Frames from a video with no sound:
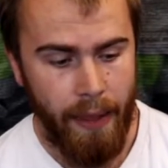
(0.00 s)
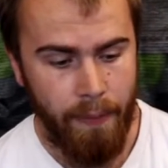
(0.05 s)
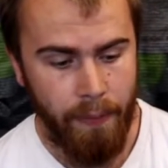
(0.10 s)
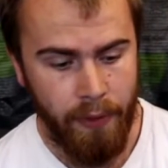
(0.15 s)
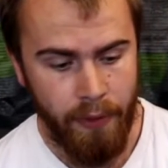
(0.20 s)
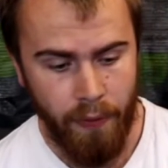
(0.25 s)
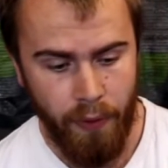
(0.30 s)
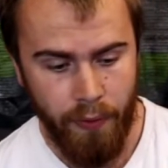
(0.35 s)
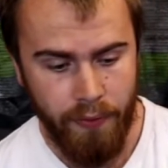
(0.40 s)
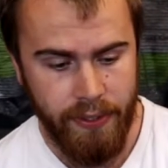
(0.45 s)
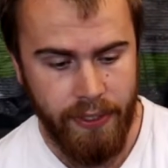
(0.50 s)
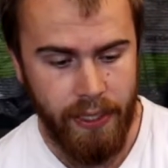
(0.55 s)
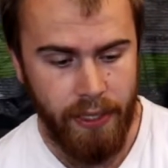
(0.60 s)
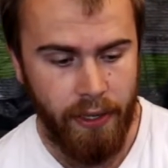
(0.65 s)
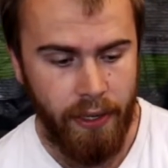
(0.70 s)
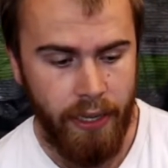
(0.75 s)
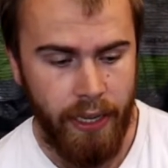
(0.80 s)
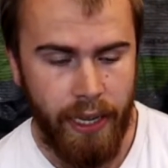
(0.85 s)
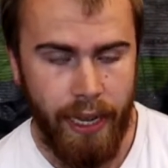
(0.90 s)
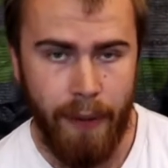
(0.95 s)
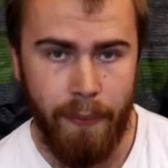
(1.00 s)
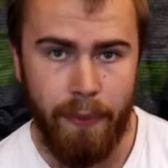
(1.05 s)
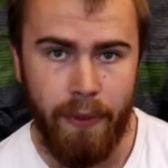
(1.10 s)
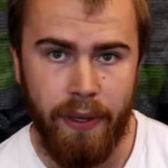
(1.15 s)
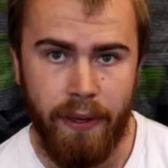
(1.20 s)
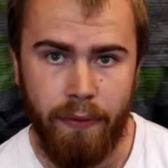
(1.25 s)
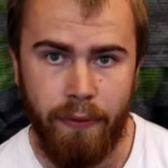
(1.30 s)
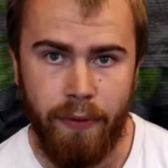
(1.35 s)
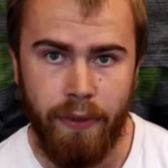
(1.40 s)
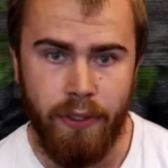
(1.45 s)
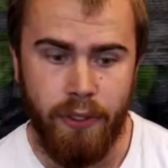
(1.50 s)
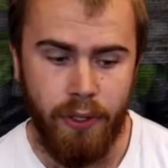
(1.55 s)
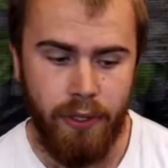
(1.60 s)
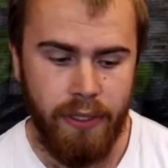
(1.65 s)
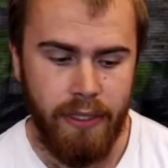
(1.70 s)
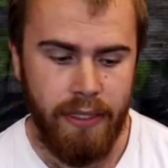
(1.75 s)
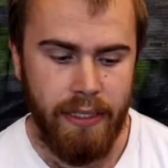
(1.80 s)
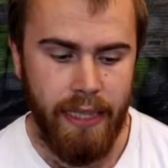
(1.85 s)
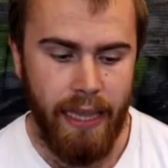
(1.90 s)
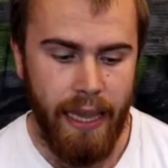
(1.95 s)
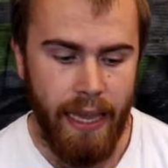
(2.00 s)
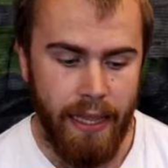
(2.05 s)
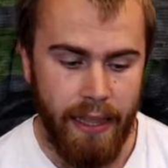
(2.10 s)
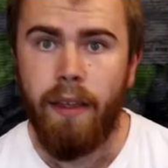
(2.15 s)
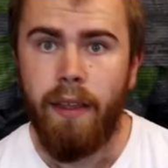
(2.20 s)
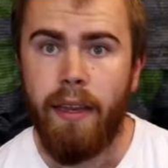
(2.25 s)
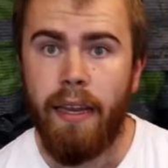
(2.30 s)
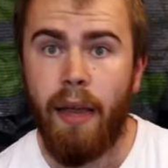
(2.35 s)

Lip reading: You've obviously got your couple of different choices there.